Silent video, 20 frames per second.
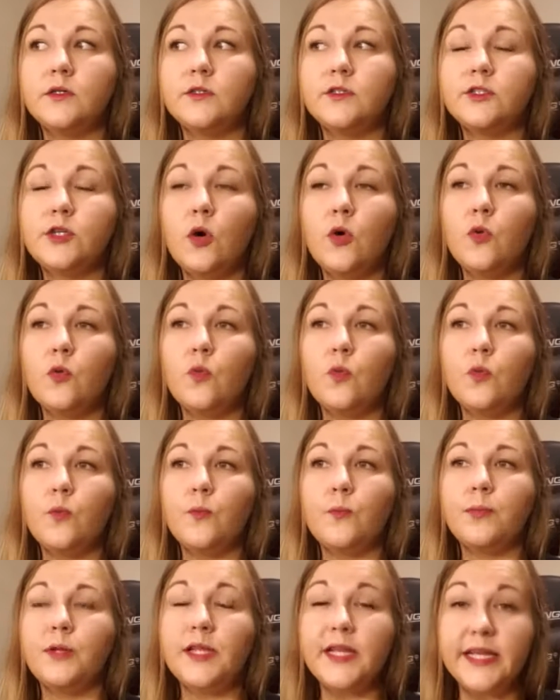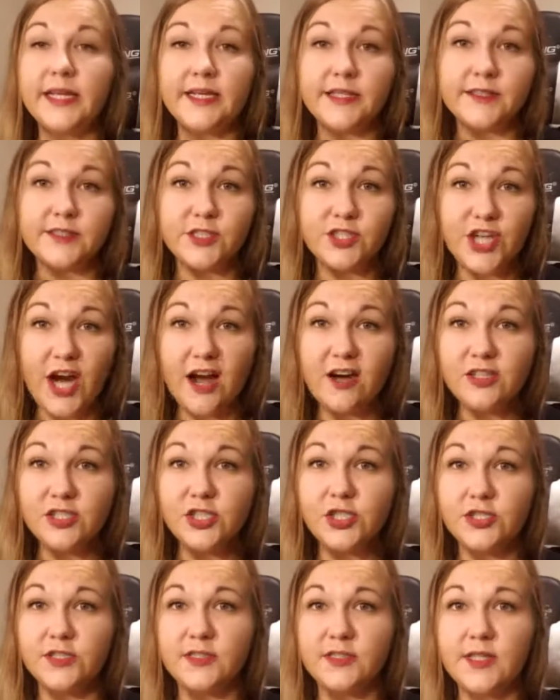So please
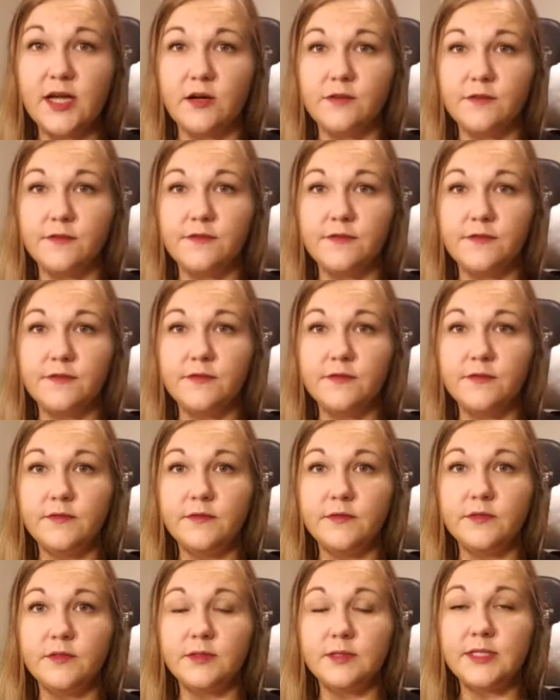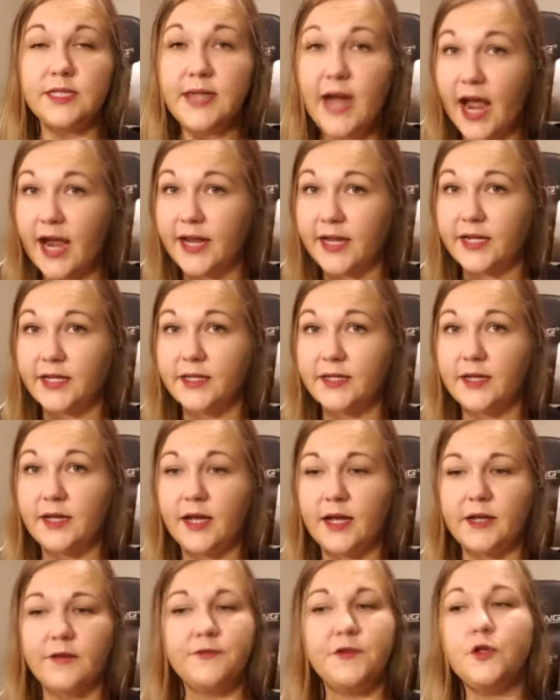challenge yourself tonight.
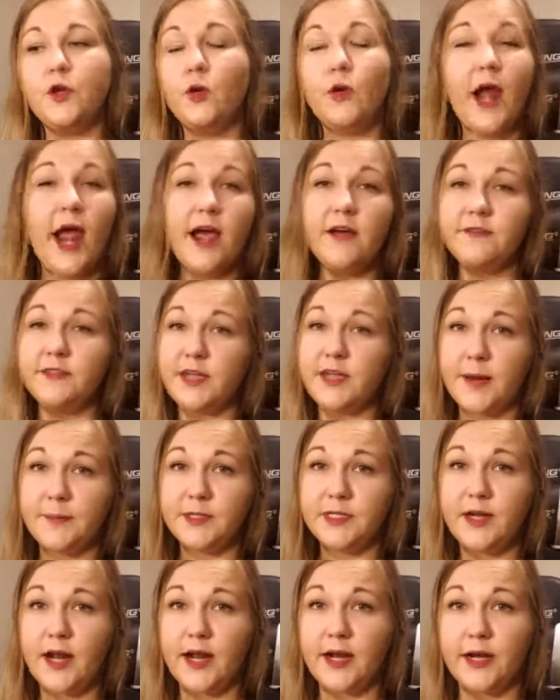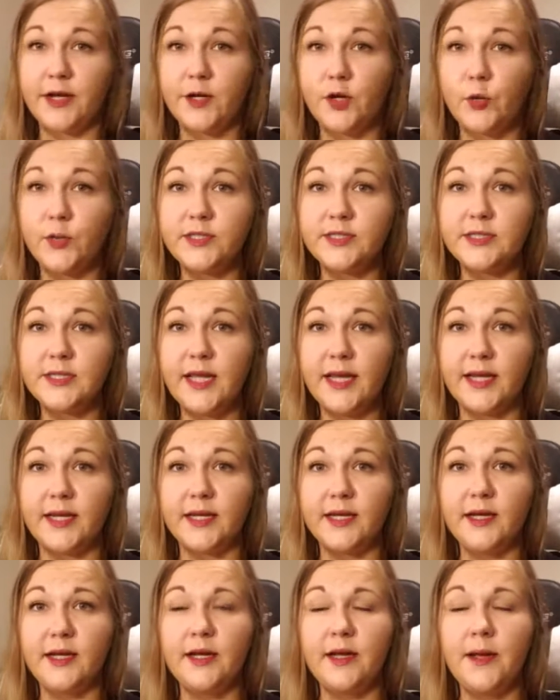And if you don't have time tonight, I know it's late,